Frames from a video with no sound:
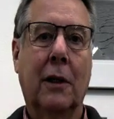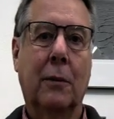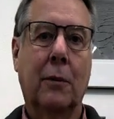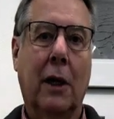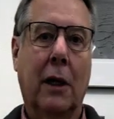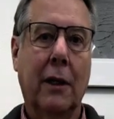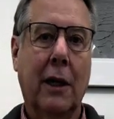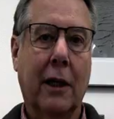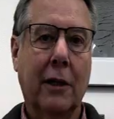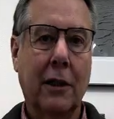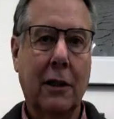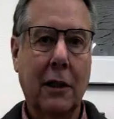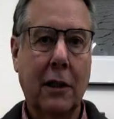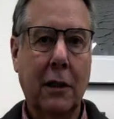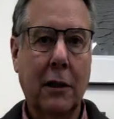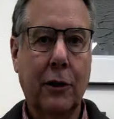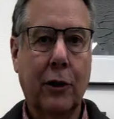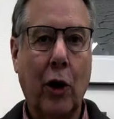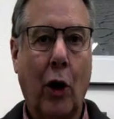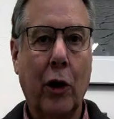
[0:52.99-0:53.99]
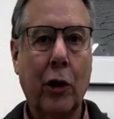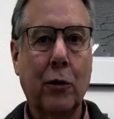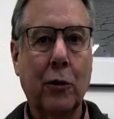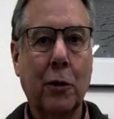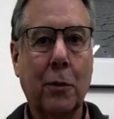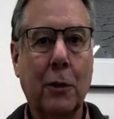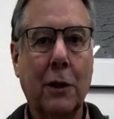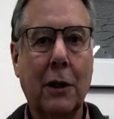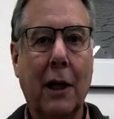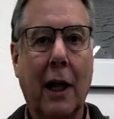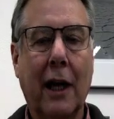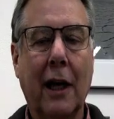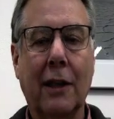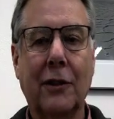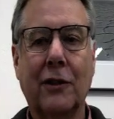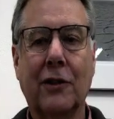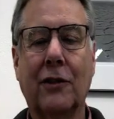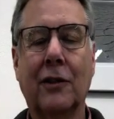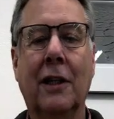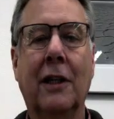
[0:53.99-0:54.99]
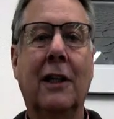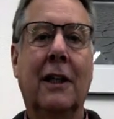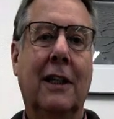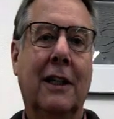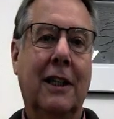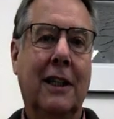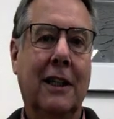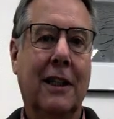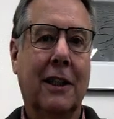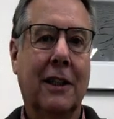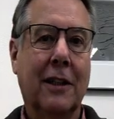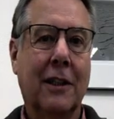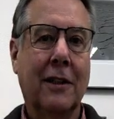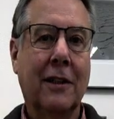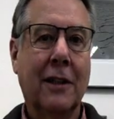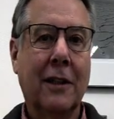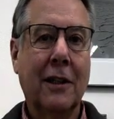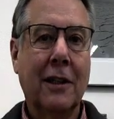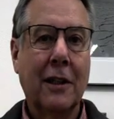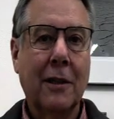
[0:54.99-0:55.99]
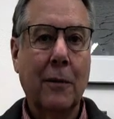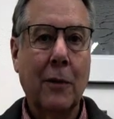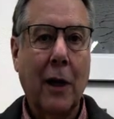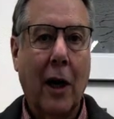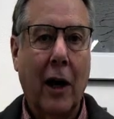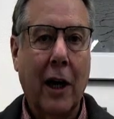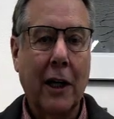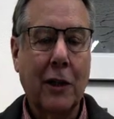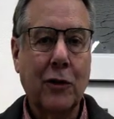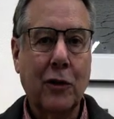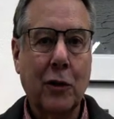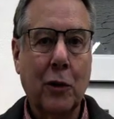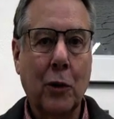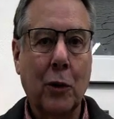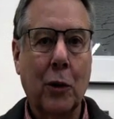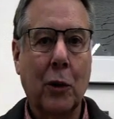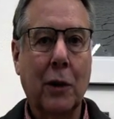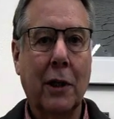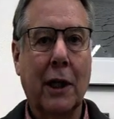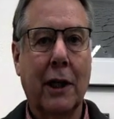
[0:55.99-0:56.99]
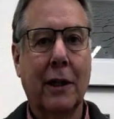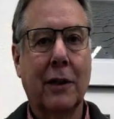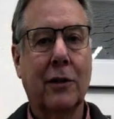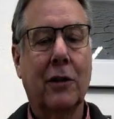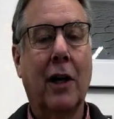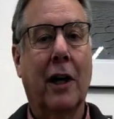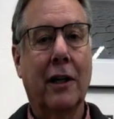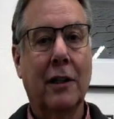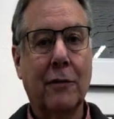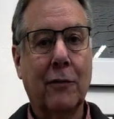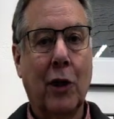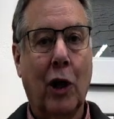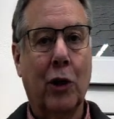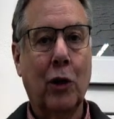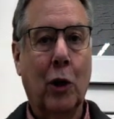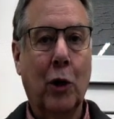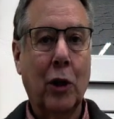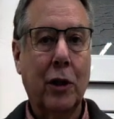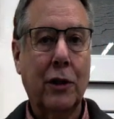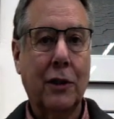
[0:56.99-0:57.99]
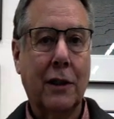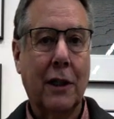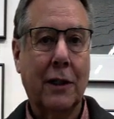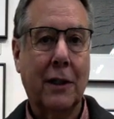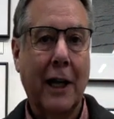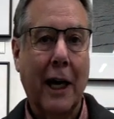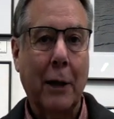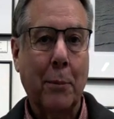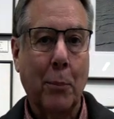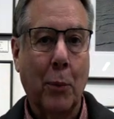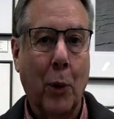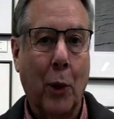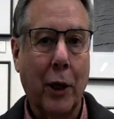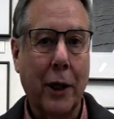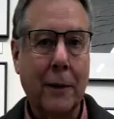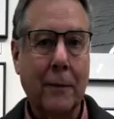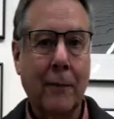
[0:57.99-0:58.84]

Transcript: I had a little darkroom class in high school and kind of got hooked at that point.